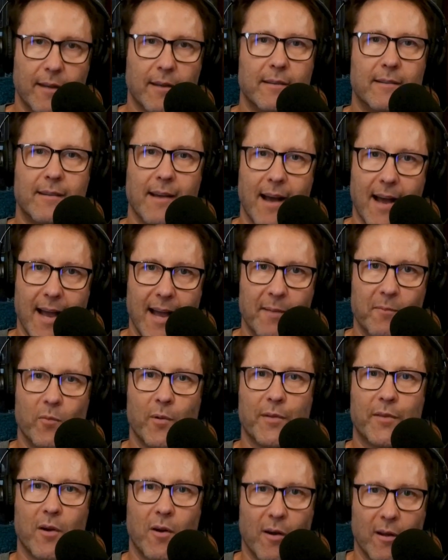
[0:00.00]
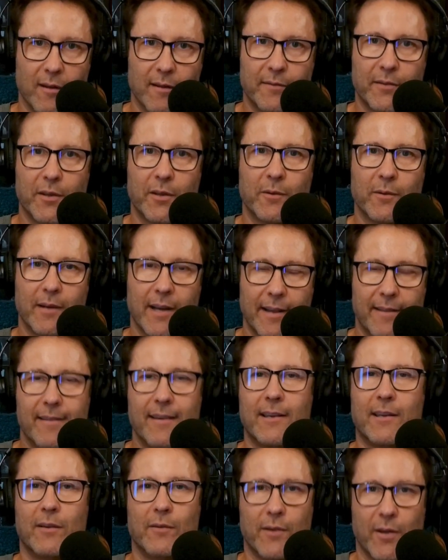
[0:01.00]
good time with all of you. I
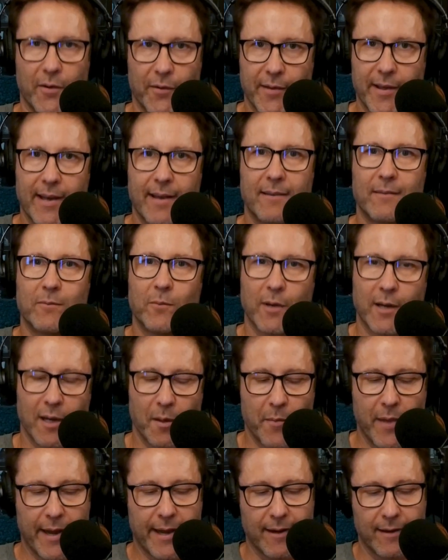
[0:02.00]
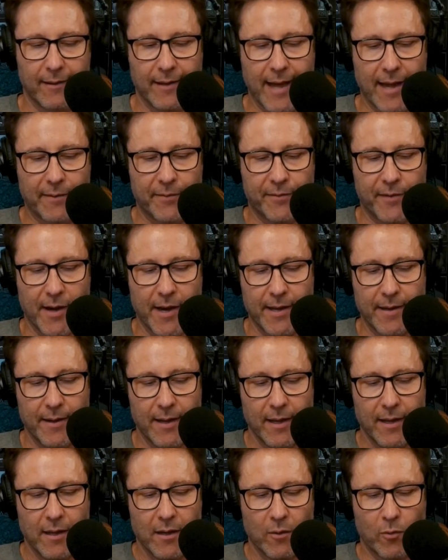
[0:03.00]
think you know that. We're going to make it a lot of fun.
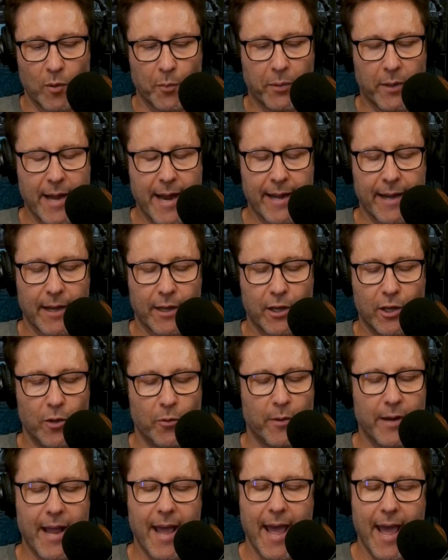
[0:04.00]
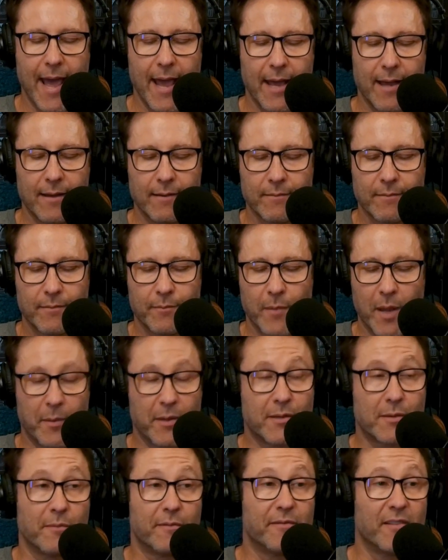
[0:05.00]
We're planning a Q&A,
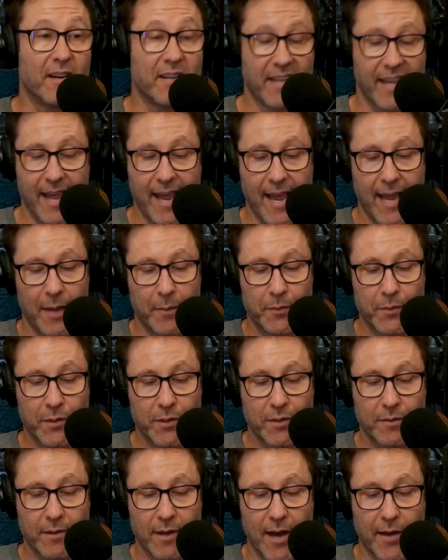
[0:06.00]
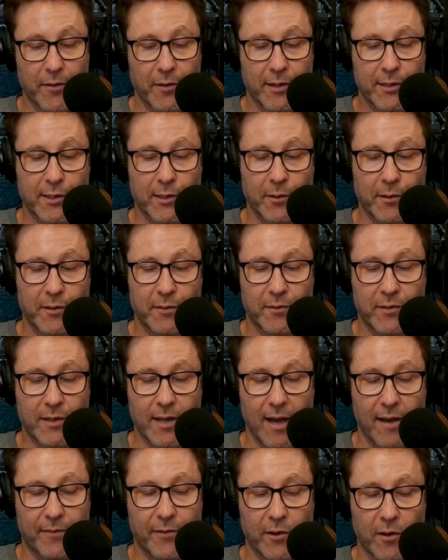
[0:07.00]
maybe some fun games, other exclusive
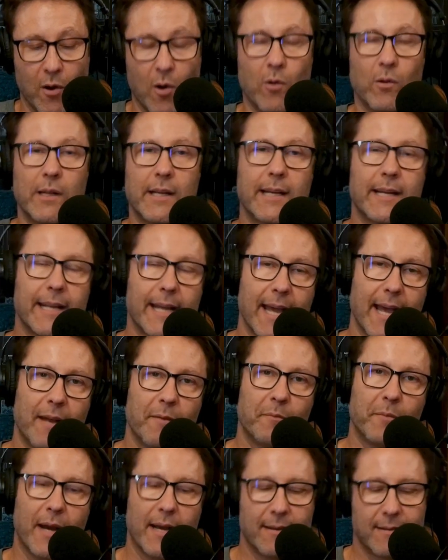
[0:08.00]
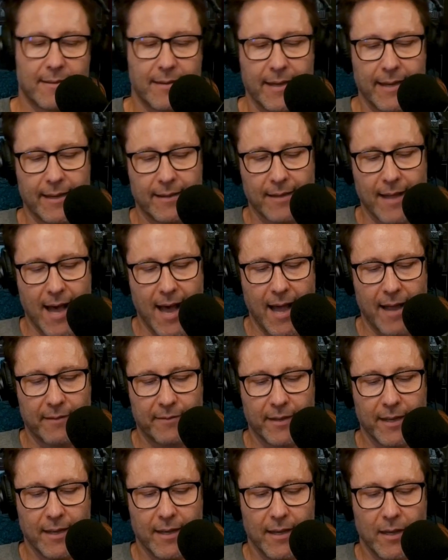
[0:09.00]
stuff you're only going to get by seeing it
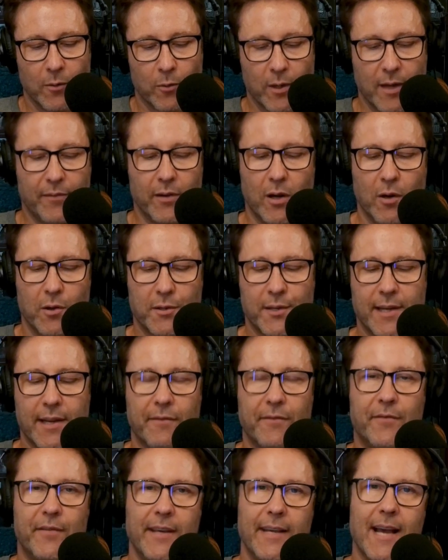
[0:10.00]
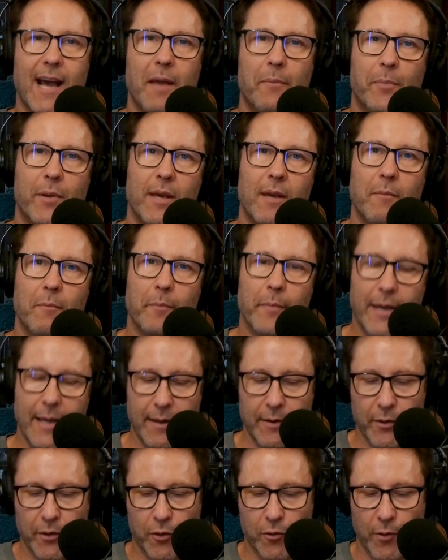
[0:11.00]
live. We're even hosting a VIP
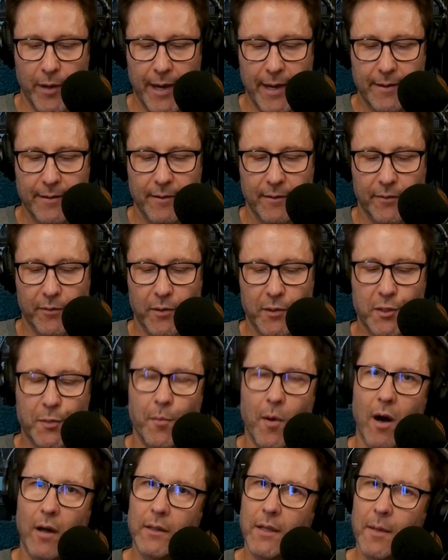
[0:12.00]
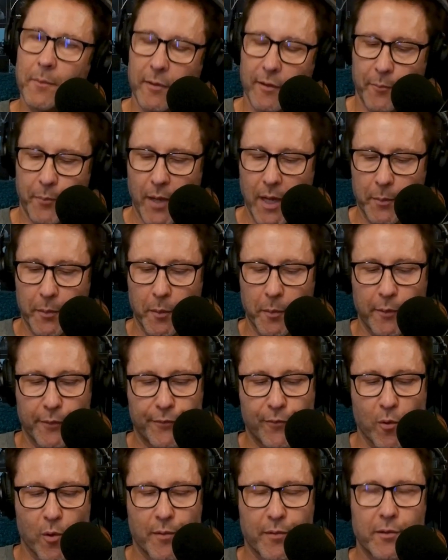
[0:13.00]
meet and greet for a small number of people
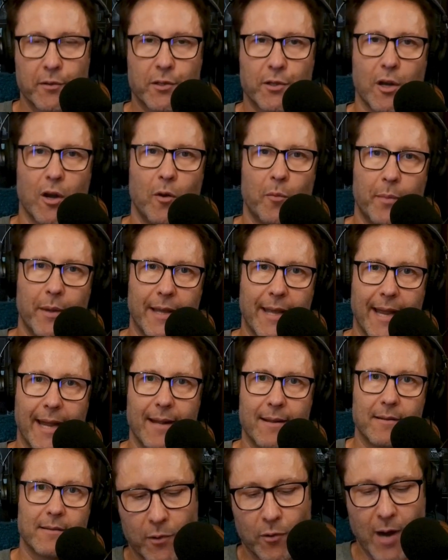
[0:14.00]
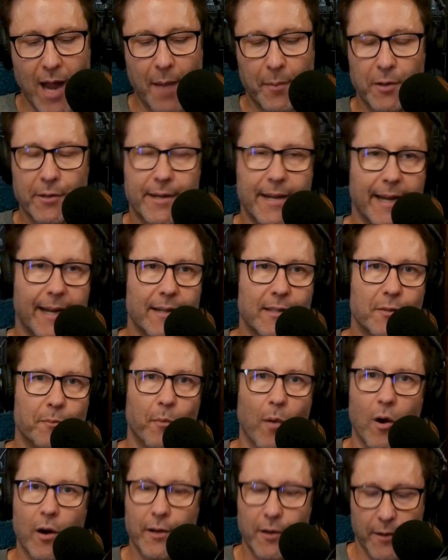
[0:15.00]
before the show begins. Grab your tickets,
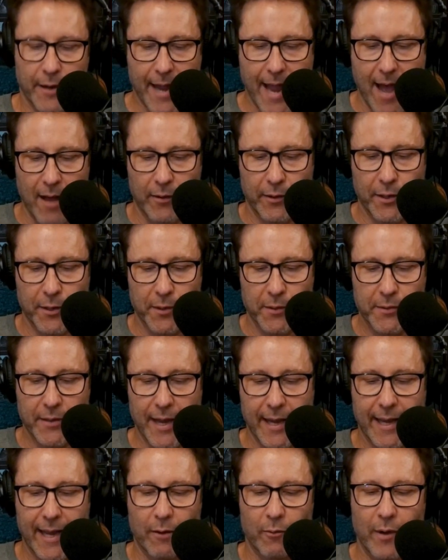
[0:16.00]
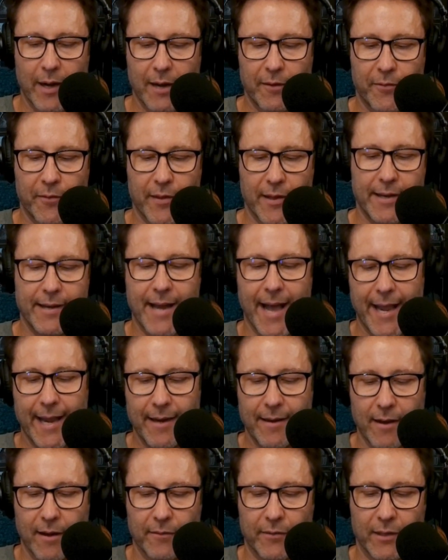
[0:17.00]
mark your calendars, and get ready for the
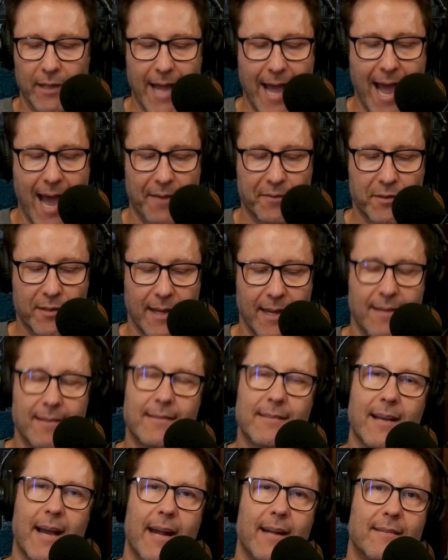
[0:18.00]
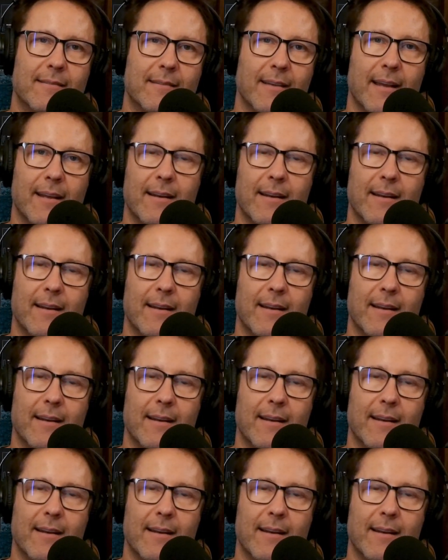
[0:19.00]
night of laughs, insights,